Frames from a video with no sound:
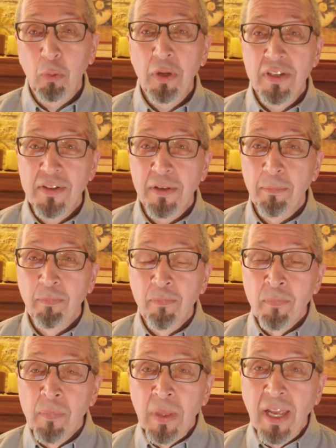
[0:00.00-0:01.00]
wisdom,
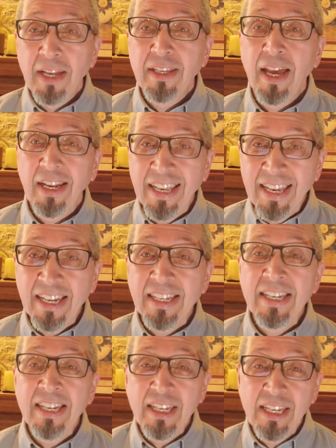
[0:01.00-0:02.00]
and yet
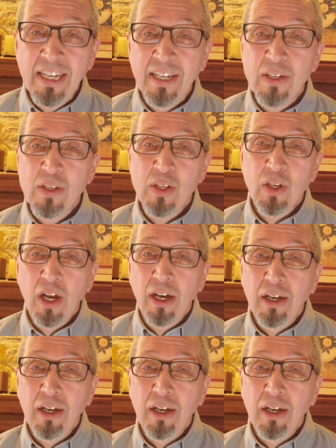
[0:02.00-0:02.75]
in his